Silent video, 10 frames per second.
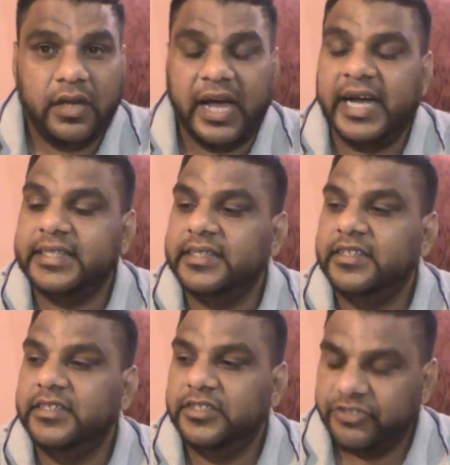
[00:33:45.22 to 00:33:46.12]
and
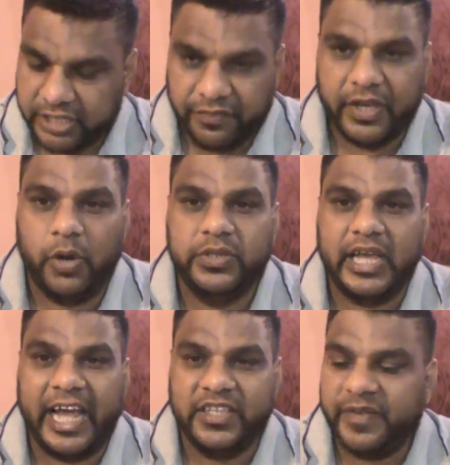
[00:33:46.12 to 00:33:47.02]
try to figure out.
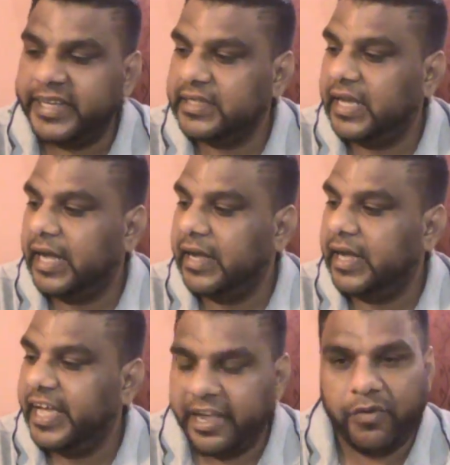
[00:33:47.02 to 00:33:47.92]
I just find
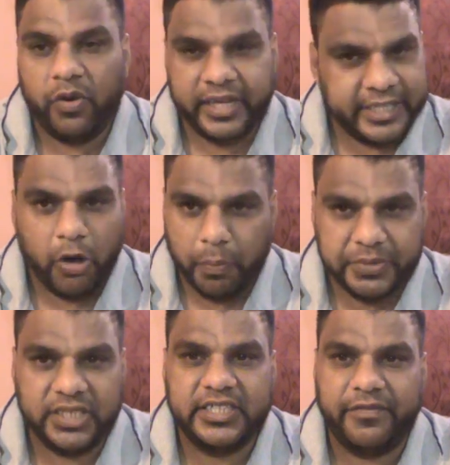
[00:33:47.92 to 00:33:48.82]
all kind of
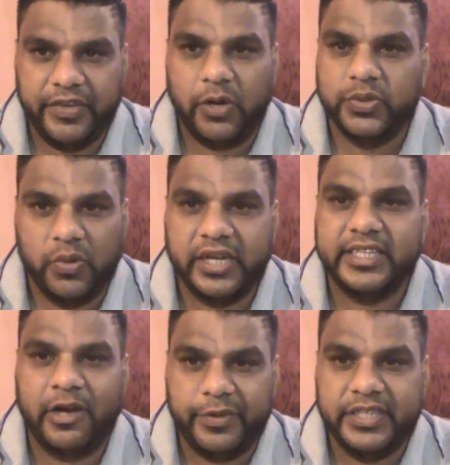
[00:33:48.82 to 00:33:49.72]
options and figure out all kind
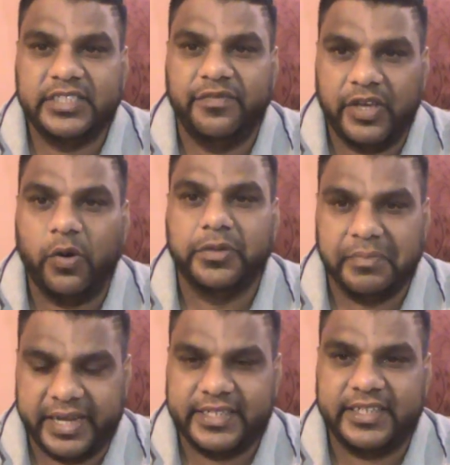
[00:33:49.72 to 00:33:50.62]
of ways to figure out
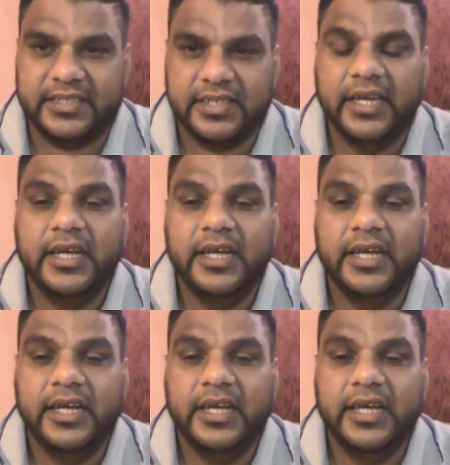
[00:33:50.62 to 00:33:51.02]
my things.